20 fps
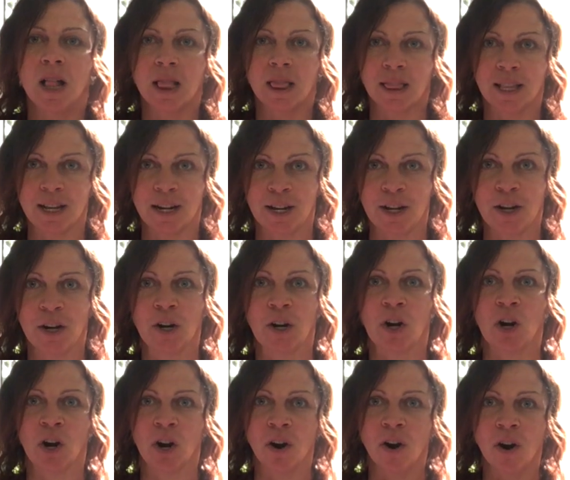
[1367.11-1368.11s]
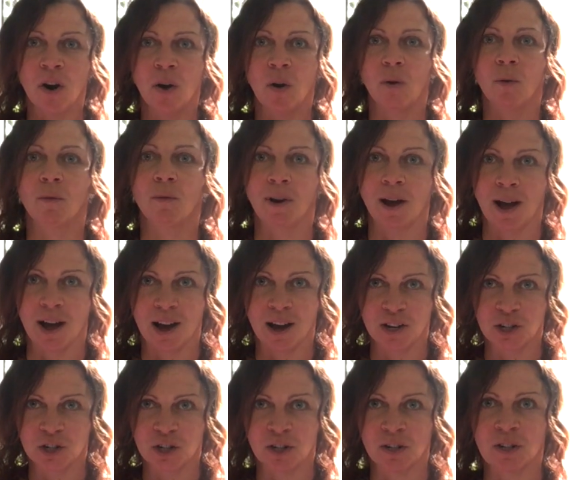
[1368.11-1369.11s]
linear,
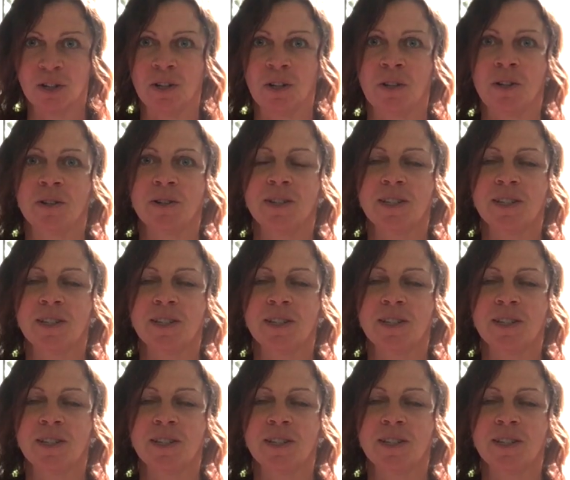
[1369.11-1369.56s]
rational,